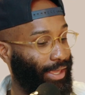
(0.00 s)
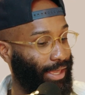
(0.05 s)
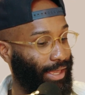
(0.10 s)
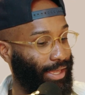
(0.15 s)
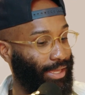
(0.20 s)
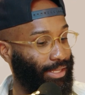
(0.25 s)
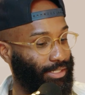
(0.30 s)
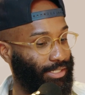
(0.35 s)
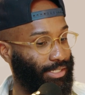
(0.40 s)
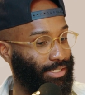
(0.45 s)

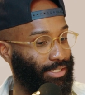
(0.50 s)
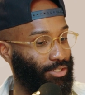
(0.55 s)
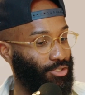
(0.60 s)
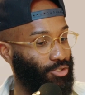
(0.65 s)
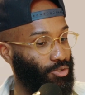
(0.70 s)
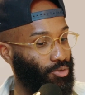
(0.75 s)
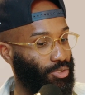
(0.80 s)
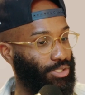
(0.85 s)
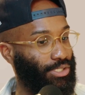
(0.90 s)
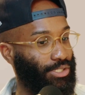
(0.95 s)
can't
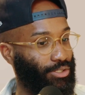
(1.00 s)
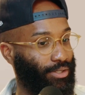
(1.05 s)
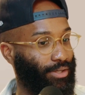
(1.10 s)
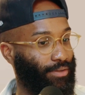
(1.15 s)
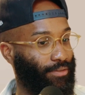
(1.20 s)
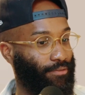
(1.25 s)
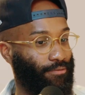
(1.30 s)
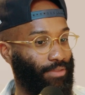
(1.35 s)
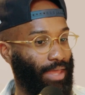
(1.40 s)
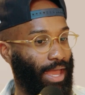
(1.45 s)
you still
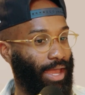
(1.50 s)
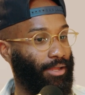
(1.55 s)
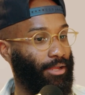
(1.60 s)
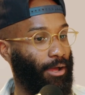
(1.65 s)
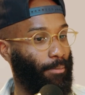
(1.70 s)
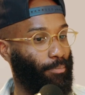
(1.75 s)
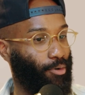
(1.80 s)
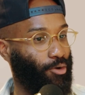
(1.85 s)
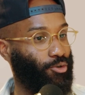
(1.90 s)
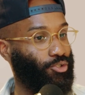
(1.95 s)
give that
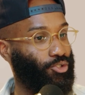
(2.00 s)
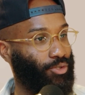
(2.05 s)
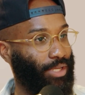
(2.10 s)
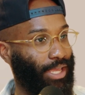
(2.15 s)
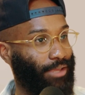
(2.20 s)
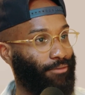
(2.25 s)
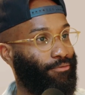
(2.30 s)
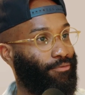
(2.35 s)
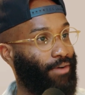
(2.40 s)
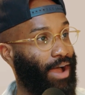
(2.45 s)
approach you
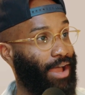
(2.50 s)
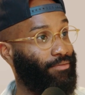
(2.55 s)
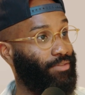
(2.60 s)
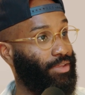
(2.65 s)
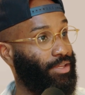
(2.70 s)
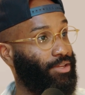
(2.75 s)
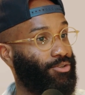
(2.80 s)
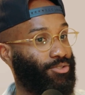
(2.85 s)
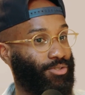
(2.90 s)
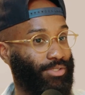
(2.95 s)
gave 5
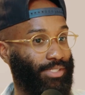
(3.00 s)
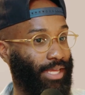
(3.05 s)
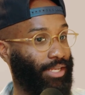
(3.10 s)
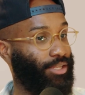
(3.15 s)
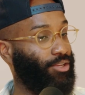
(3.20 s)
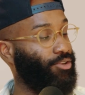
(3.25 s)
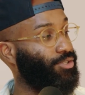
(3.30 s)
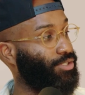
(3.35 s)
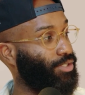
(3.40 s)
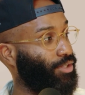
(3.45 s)
years or
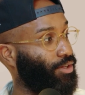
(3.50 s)
10 years